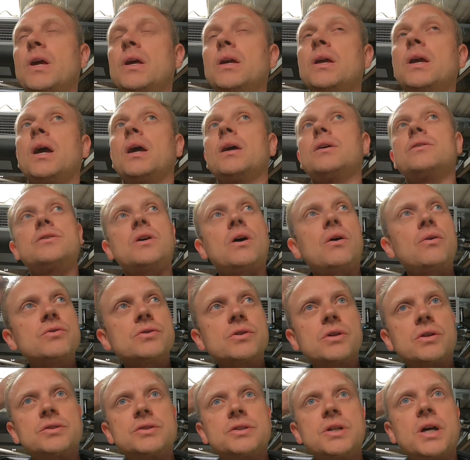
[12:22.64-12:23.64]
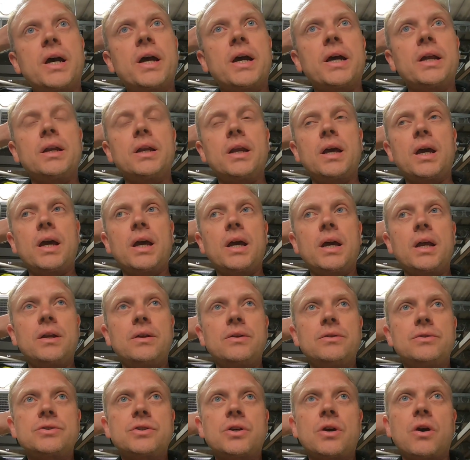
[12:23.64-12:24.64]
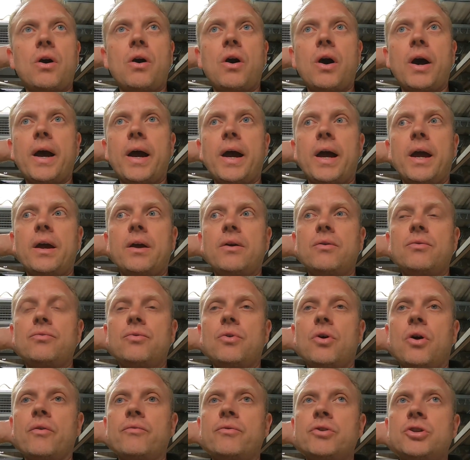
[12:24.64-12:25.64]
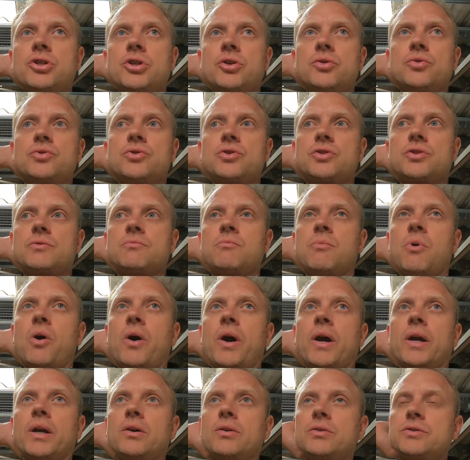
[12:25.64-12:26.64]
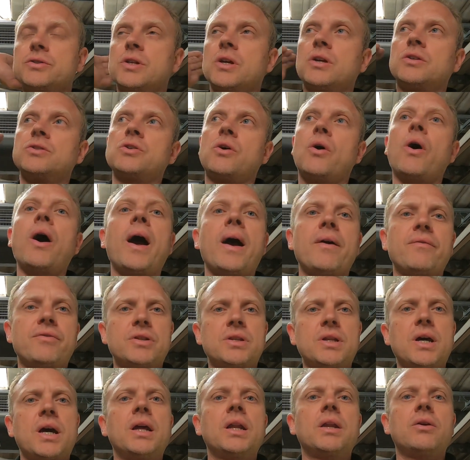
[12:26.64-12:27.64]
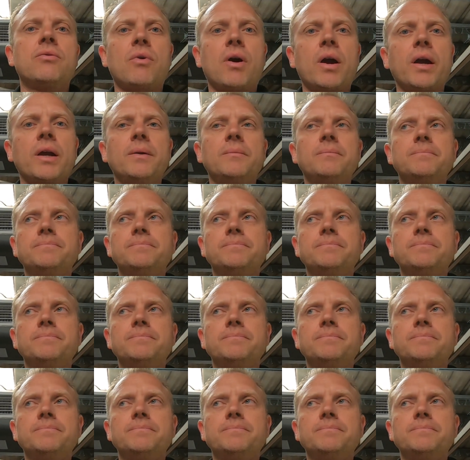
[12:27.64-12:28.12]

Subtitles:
Yeah, so as I was saying, and I reduced my cost, so I have a daily rate,